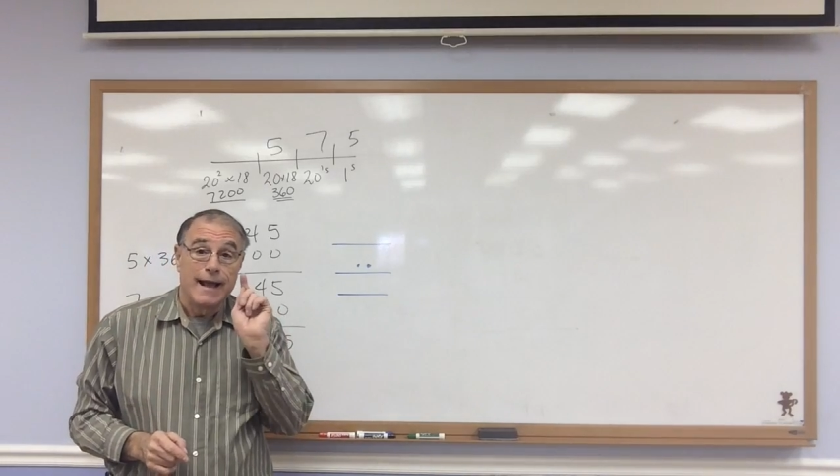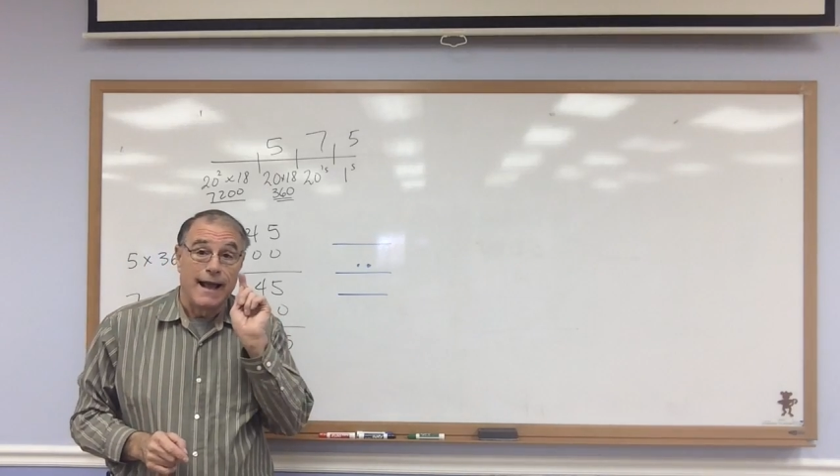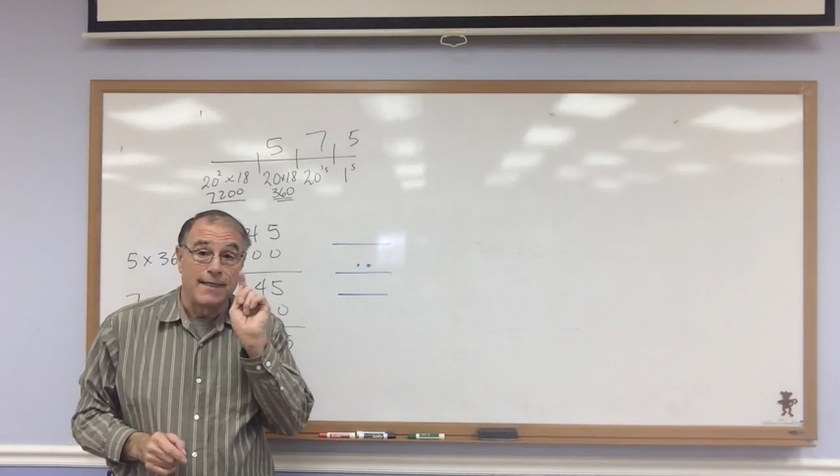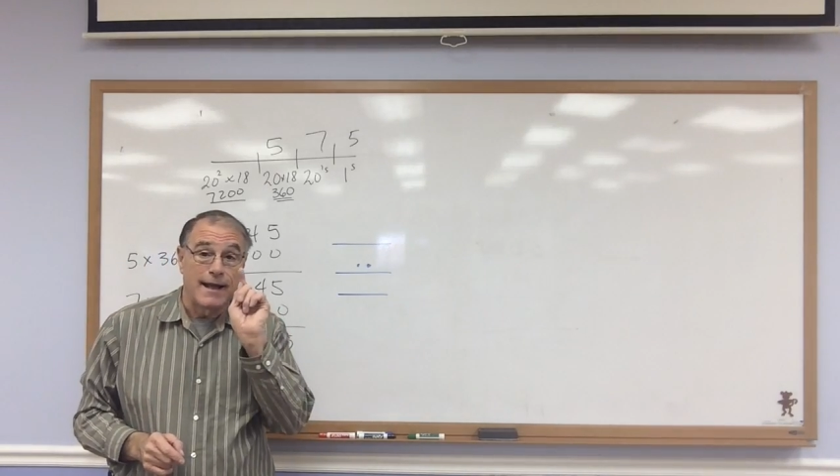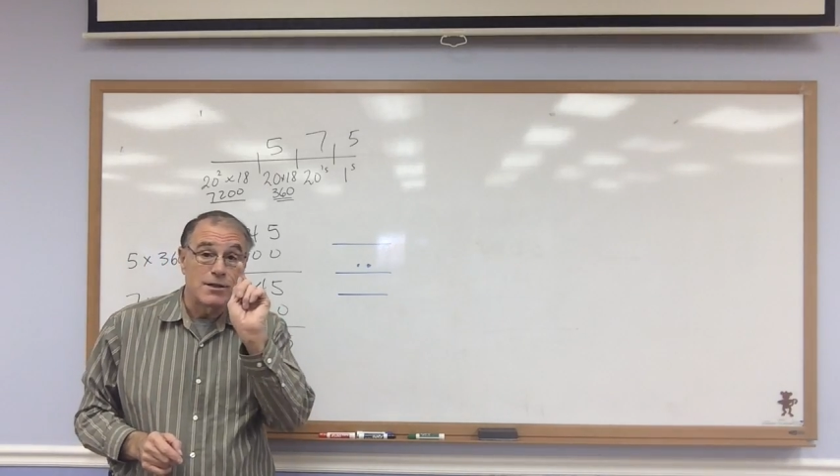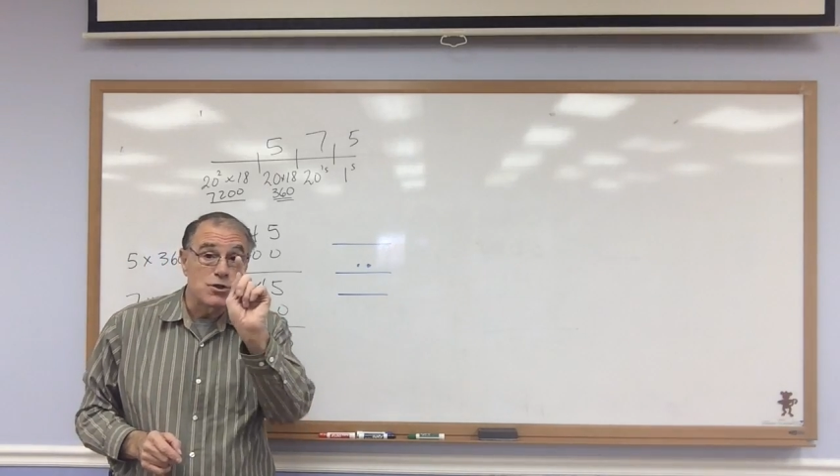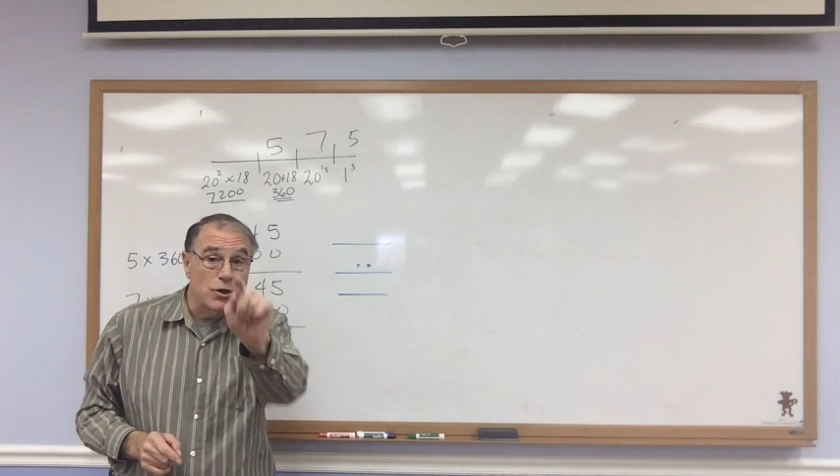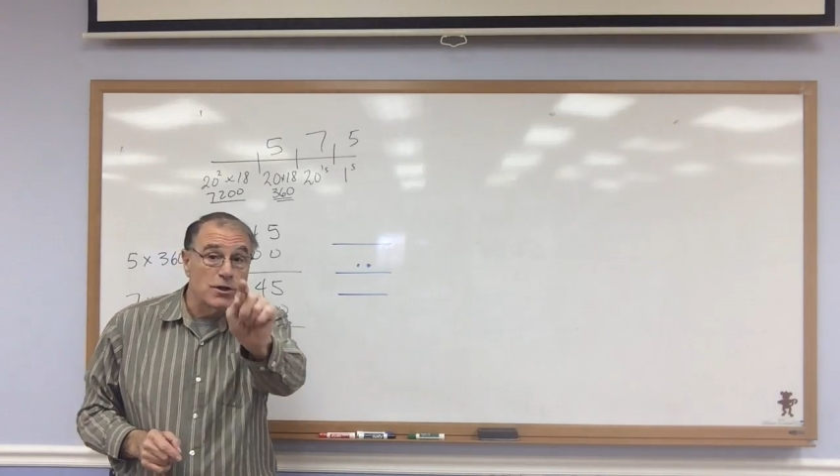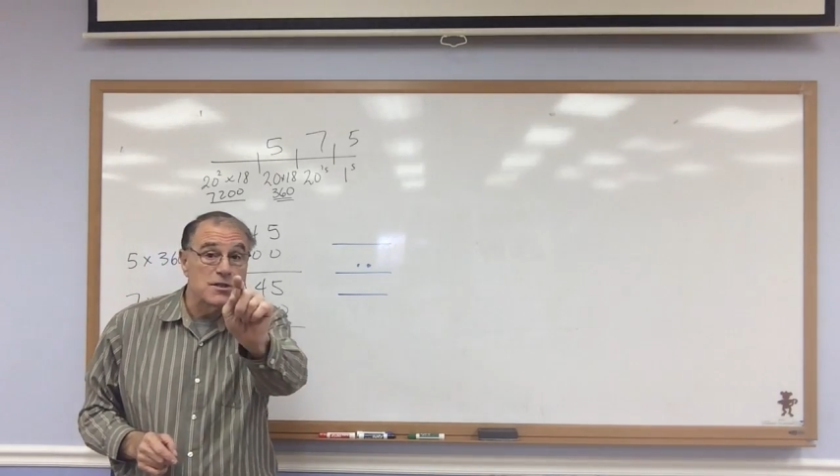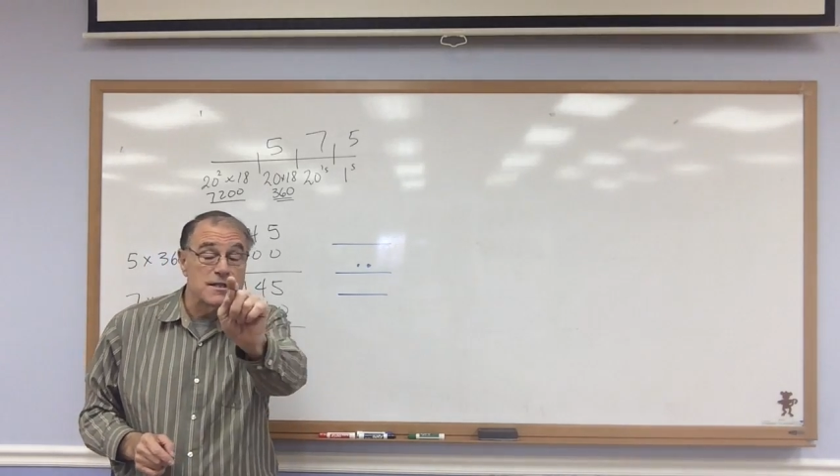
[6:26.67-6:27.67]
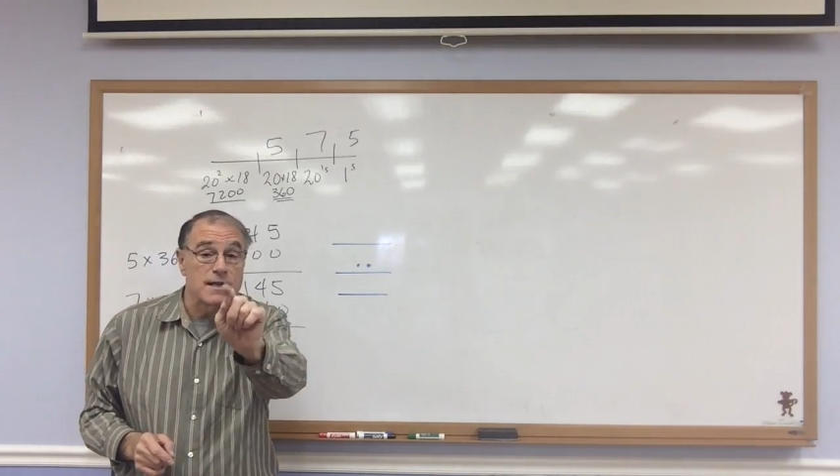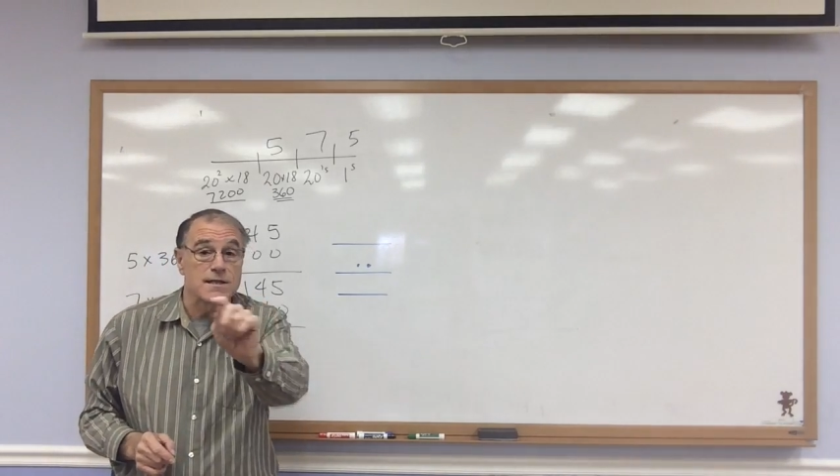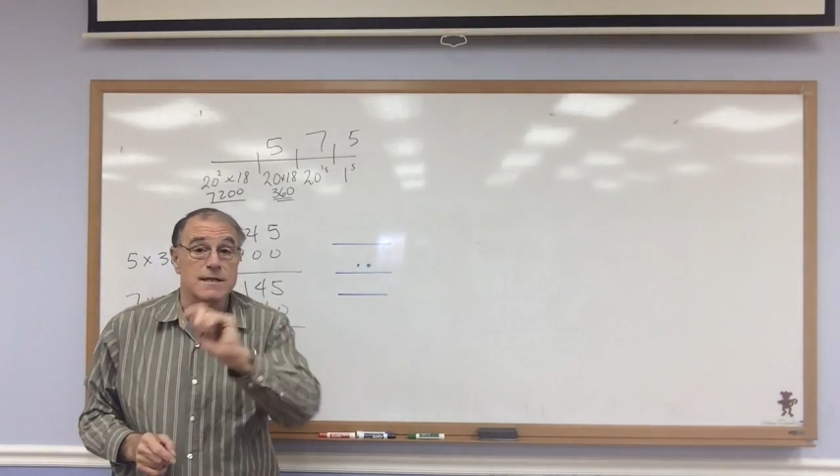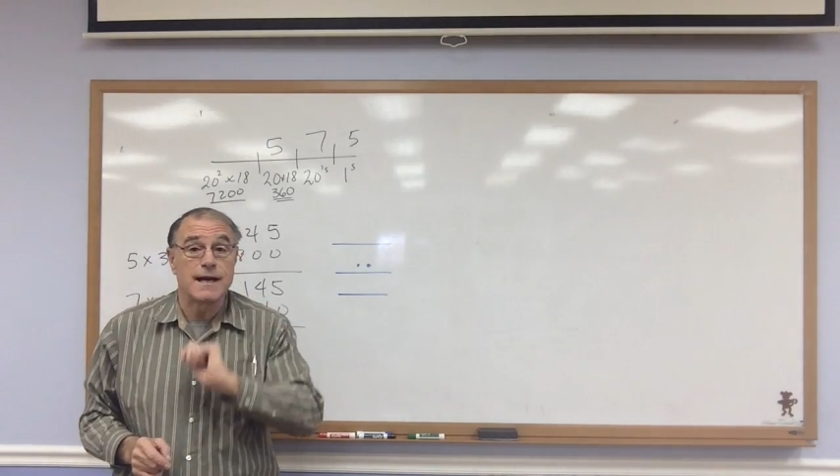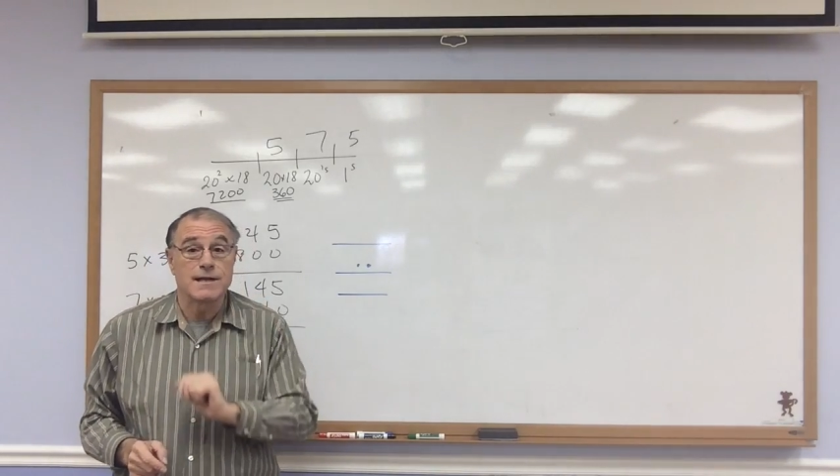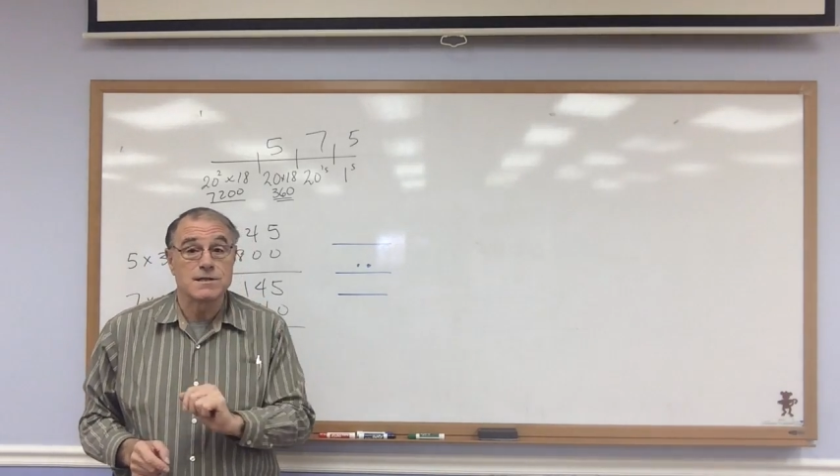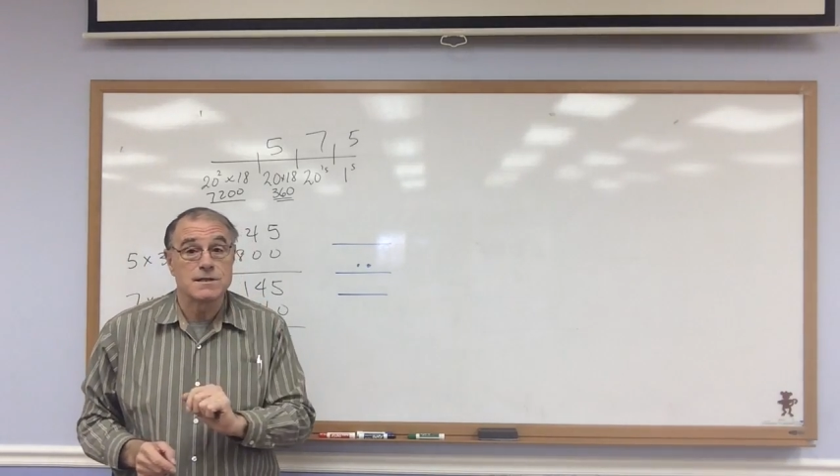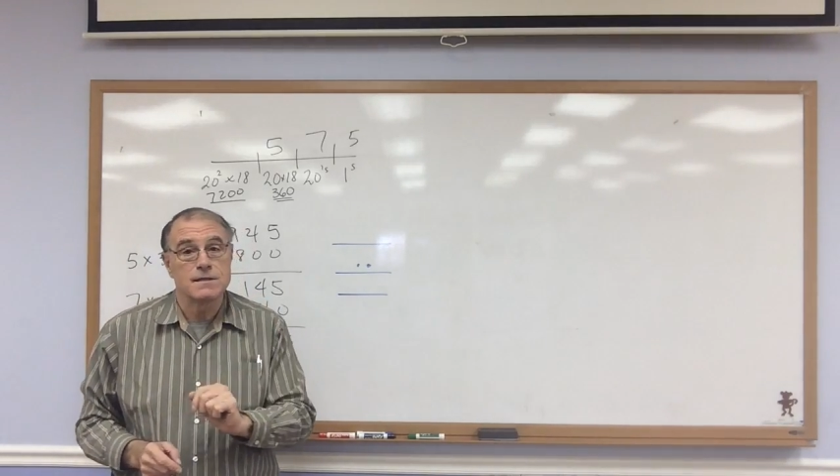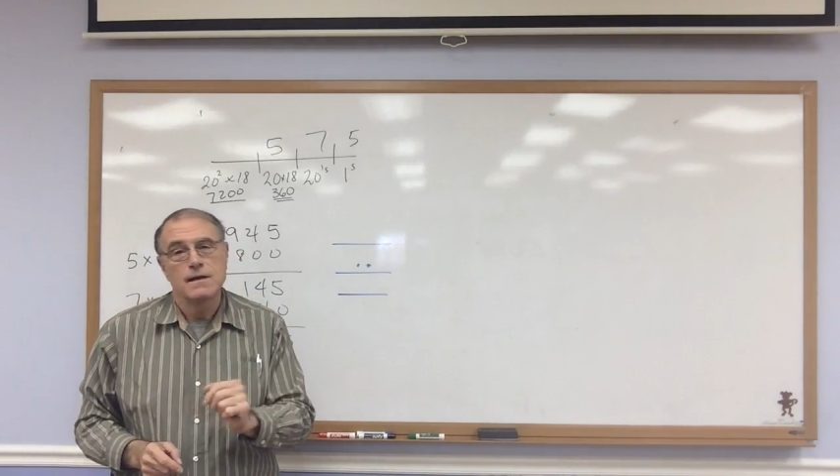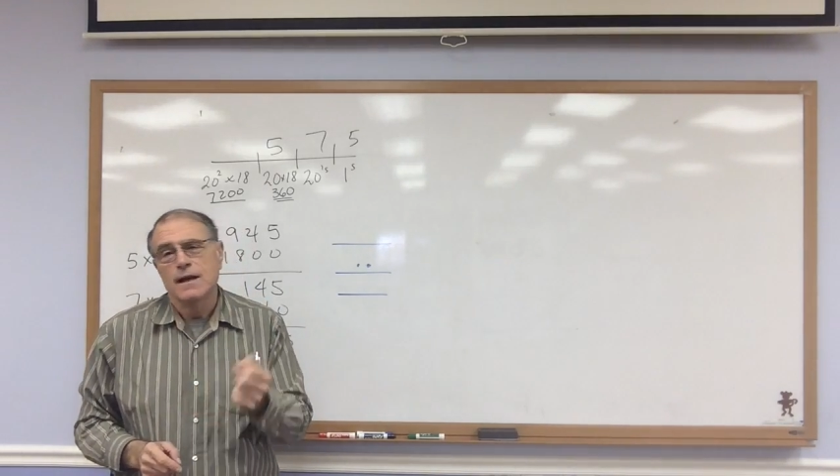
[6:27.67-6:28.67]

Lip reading: and that's your success.